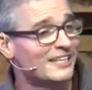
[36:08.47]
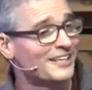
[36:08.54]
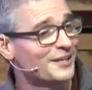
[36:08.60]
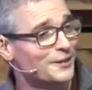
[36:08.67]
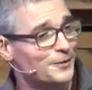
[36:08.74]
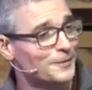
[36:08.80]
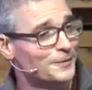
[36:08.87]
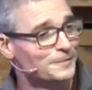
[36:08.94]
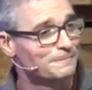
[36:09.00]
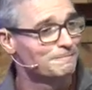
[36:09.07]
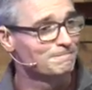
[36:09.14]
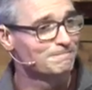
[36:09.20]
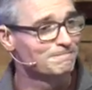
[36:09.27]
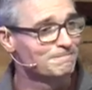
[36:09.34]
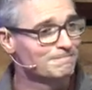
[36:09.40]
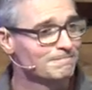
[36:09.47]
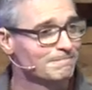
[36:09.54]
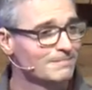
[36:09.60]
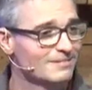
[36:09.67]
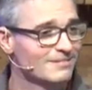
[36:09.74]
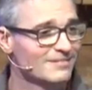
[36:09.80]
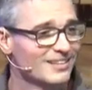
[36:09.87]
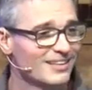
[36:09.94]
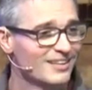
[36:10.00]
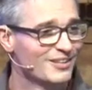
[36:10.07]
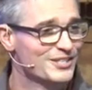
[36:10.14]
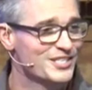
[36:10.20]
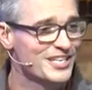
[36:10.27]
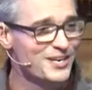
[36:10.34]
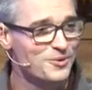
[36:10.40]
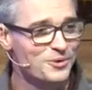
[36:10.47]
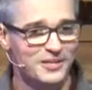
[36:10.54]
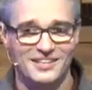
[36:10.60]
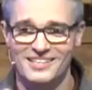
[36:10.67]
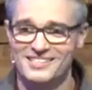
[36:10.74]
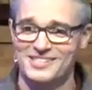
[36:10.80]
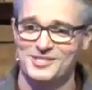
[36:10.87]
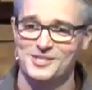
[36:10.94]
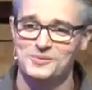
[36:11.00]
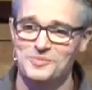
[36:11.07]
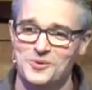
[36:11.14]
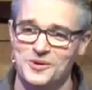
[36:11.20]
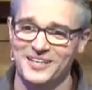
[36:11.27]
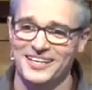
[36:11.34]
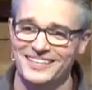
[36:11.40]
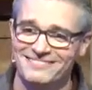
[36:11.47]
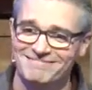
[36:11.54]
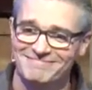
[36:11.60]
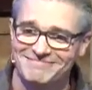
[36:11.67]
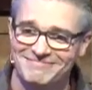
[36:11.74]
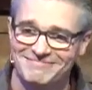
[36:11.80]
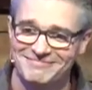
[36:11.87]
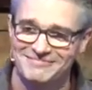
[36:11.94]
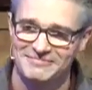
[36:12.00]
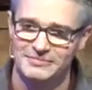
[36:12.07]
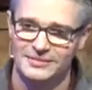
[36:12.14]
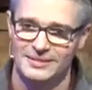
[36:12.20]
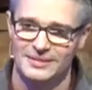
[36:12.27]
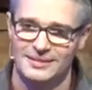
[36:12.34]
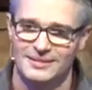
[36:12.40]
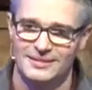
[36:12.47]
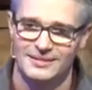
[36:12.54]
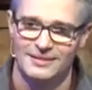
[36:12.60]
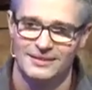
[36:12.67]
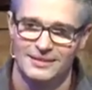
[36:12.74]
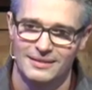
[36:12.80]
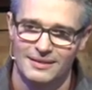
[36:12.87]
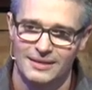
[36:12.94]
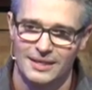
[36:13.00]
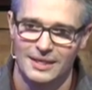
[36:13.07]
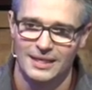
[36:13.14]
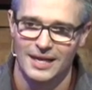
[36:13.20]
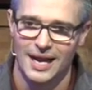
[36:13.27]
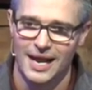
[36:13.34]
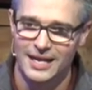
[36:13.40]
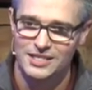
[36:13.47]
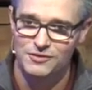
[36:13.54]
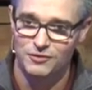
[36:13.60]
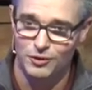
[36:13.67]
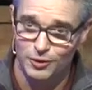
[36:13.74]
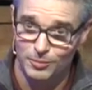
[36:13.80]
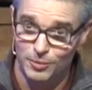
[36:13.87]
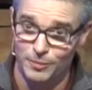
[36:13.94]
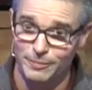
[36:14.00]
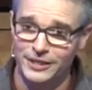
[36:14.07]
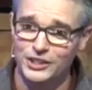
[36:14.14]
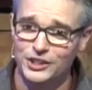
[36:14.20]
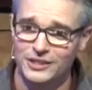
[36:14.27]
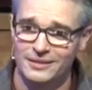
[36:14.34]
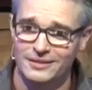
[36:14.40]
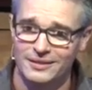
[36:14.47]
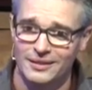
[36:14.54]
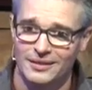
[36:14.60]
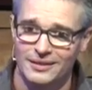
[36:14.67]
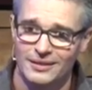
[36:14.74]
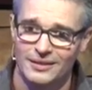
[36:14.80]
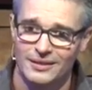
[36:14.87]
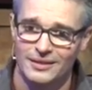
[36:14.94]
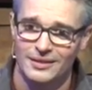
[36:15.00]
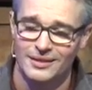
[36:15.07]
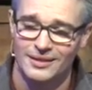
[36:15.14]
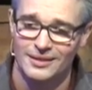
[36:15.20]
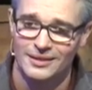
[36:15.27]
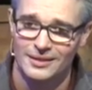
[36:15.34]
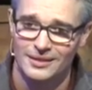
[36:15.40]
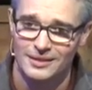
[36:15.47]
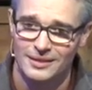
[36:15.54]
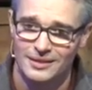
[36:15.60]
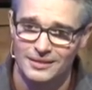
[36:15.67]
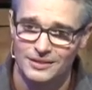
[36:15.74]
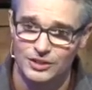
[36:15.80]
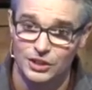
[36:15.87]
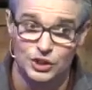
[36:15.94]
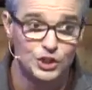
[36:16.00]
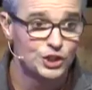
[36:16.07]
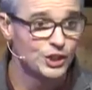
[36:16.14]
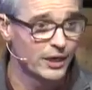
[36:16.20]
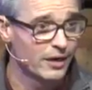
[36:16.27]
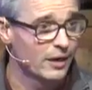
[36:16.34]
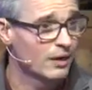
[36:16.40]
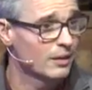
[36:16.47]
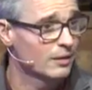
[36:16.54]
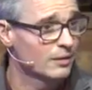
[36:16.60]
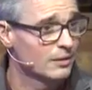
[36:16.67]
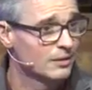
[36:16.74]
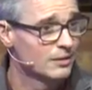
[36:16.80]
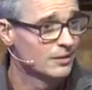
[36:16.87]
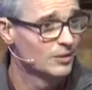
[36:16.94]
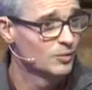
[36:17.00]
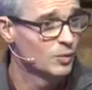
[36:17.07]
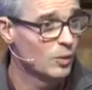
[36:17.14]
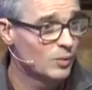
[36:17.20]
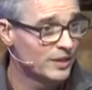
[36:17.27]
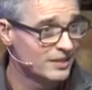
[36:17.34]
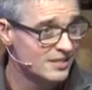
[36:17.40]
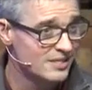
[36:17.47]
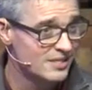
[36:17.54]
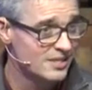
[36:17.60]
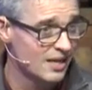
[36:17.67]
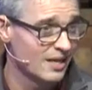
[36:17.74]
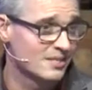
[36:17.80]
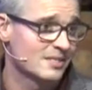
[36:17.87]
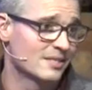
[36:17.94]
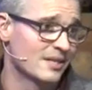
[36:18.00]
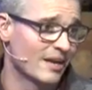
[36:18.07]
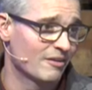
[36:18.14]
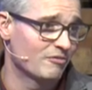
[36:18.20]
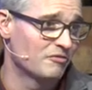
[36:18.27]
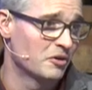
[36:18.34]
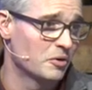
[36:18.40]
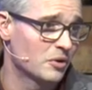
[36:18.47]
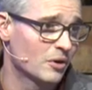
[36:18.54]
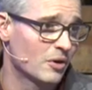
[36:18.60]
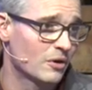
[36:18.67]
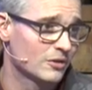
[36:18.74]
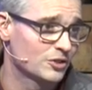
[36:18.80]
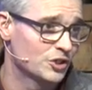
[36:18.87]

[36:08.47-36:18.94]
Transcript: Hill. He's here with us this morning. And I asked for her permission to share what we discussed in that phone call.